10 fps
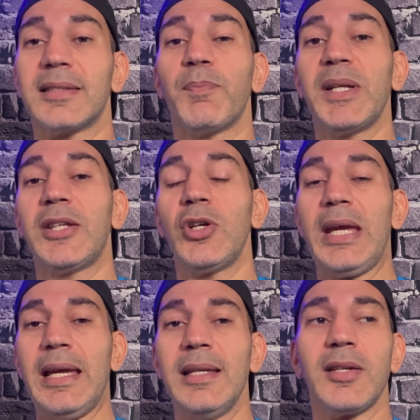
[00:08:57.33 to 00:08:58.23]
but there
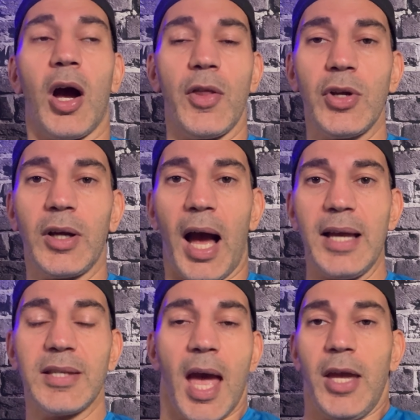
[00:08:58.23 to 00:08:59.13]
is other
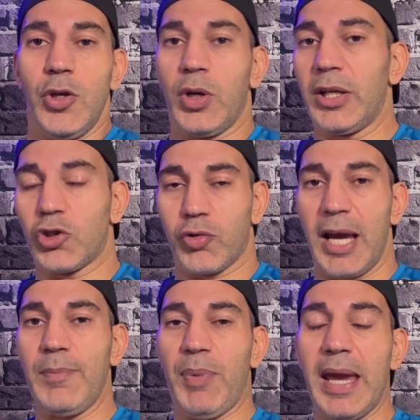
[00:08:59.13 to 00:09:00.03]
guys you could
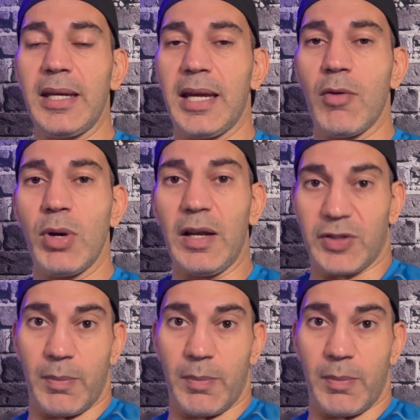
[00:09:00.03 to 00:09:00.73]
trade bait and get rid of.